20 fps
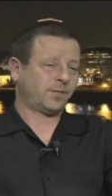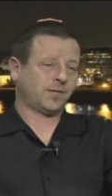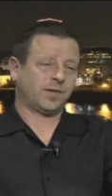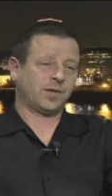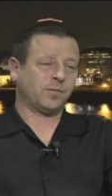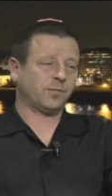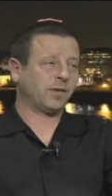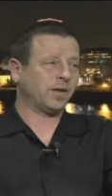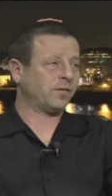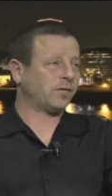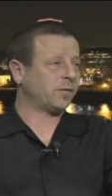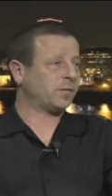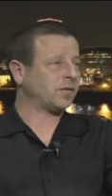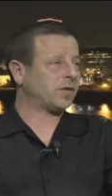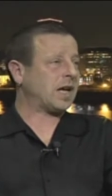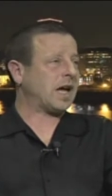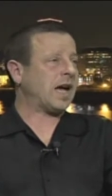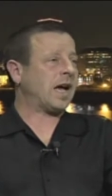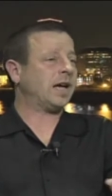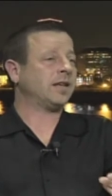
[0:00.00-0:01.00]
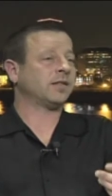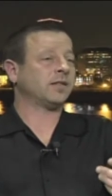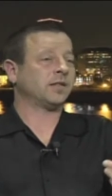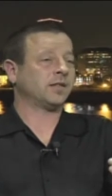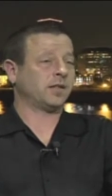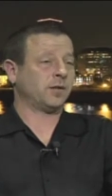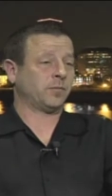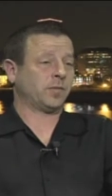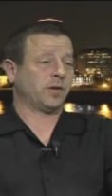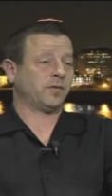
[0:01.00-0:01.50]
Simply from size, and
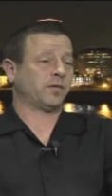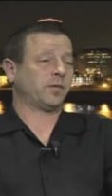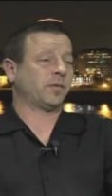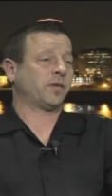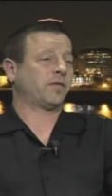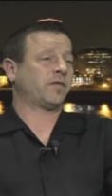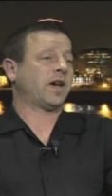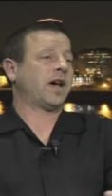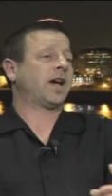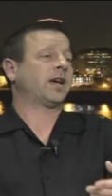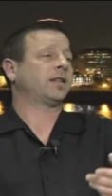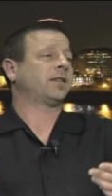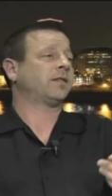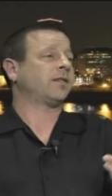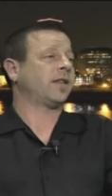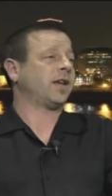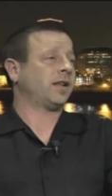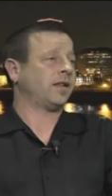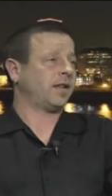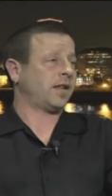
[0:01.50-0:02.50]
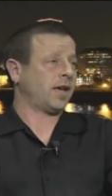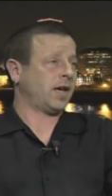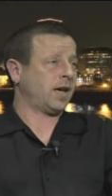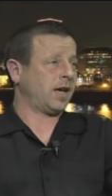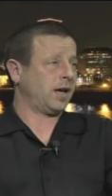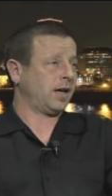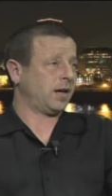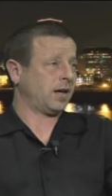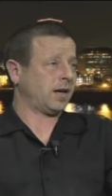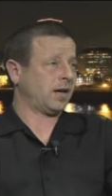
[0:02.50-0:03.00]
simply from the fact that
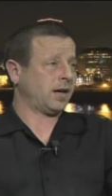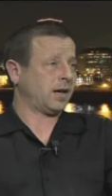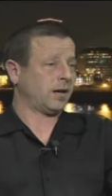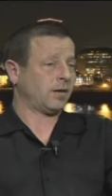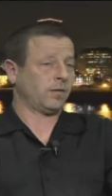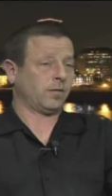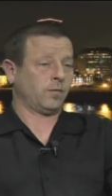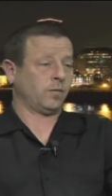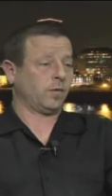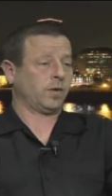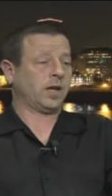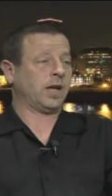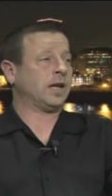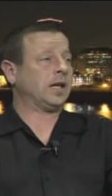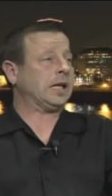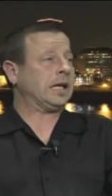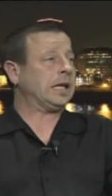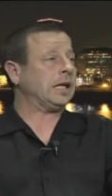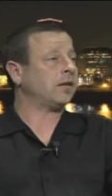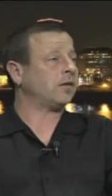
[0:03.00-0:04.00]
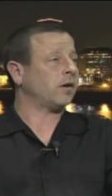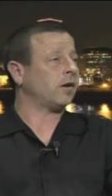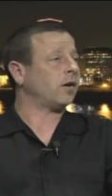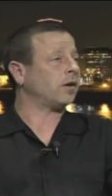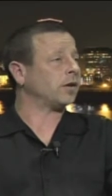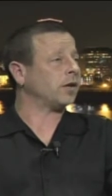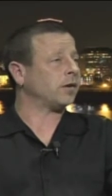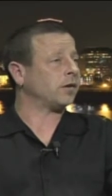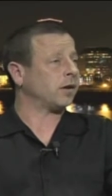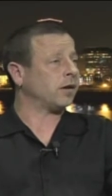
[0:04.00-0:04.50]
they uh, can eat all
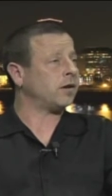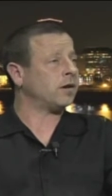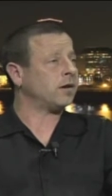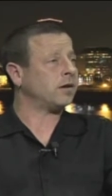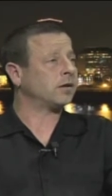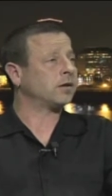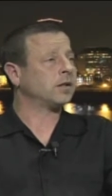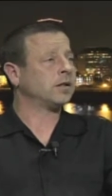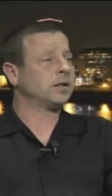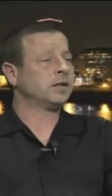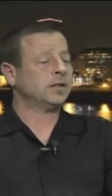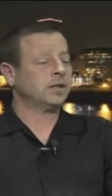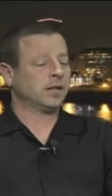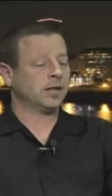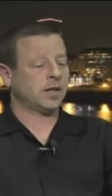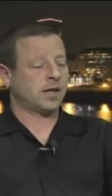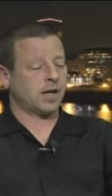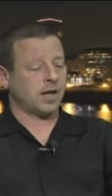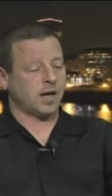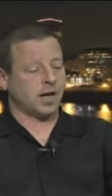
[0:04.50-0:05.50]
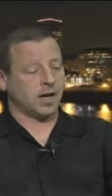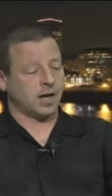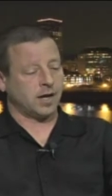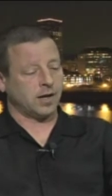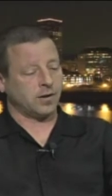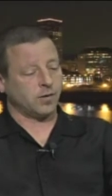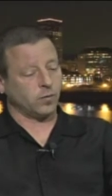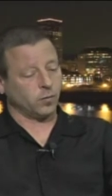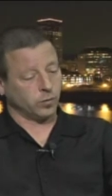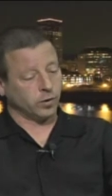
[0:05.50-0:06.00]
year long,
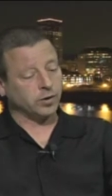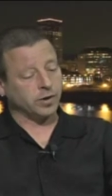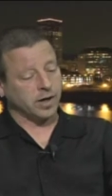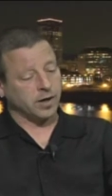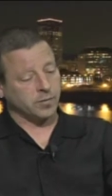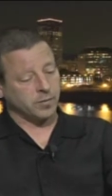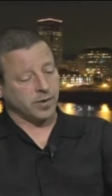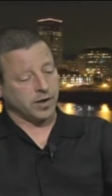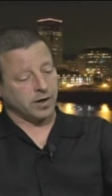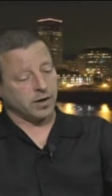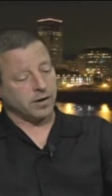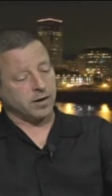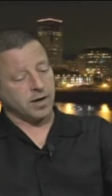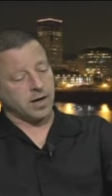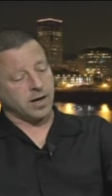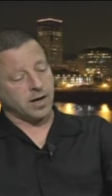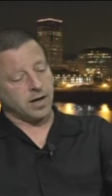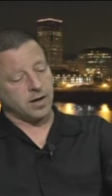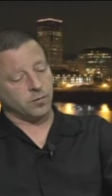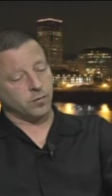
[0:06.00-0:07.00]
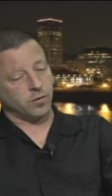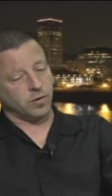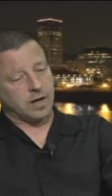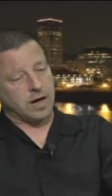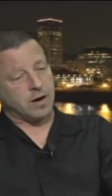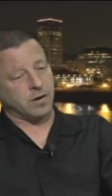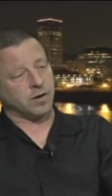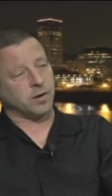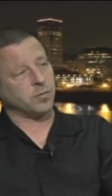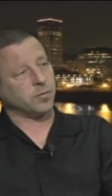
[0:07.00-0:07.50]
and will get bigger and will
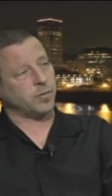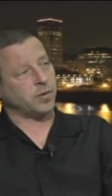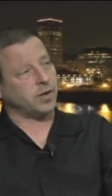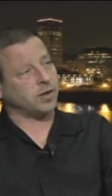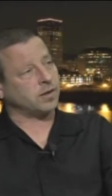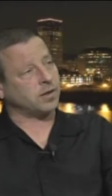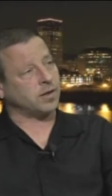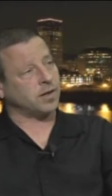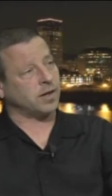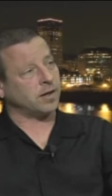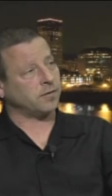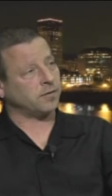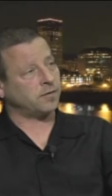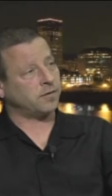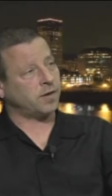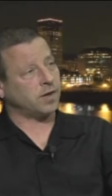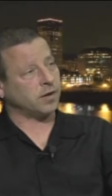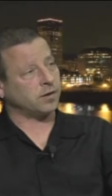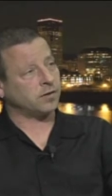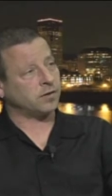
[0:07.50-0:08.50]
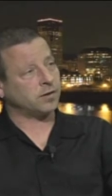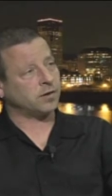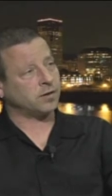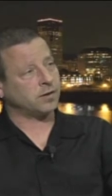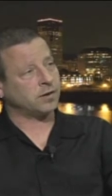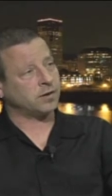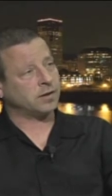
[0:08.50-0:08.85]
outcompete the native fish.